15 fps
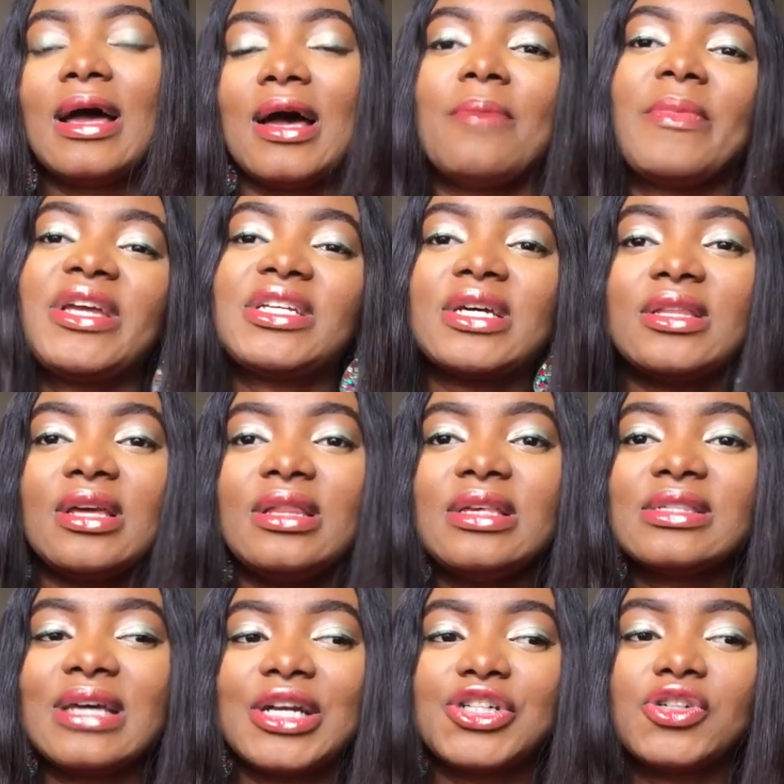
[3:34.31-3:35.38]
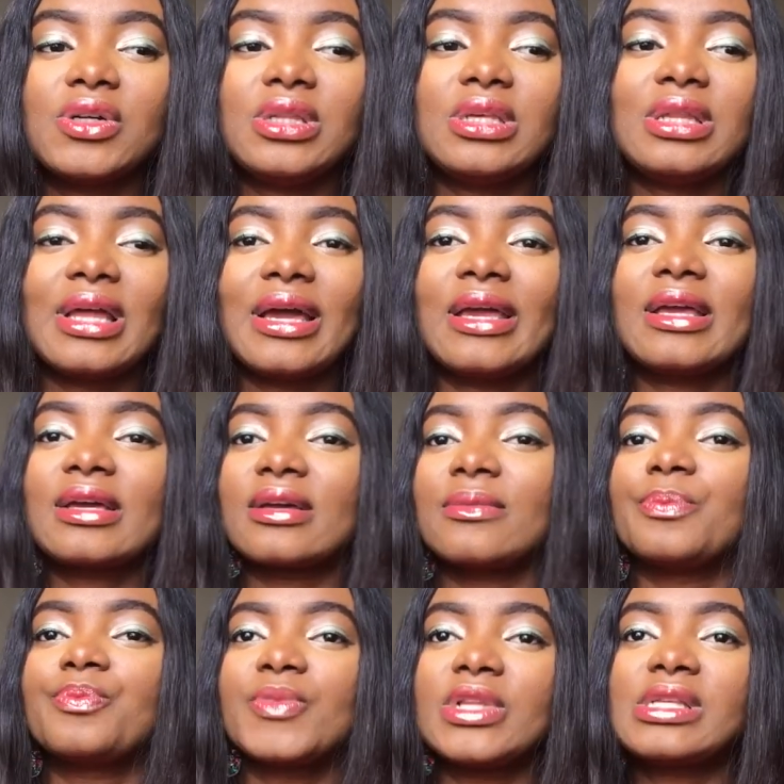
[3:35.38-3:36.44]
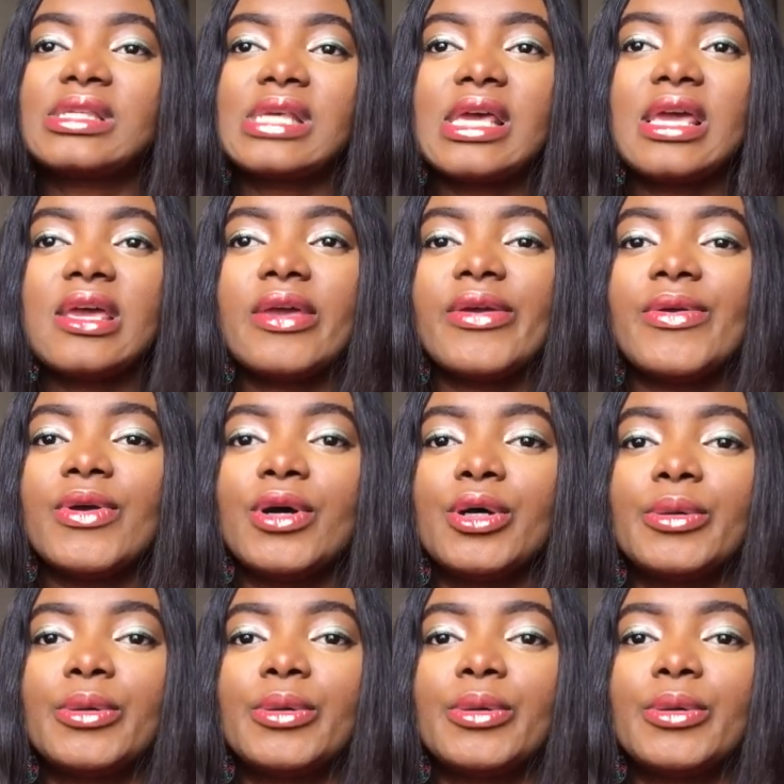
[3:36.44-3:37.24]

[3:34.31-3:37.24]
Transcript: my channel is actually like, say,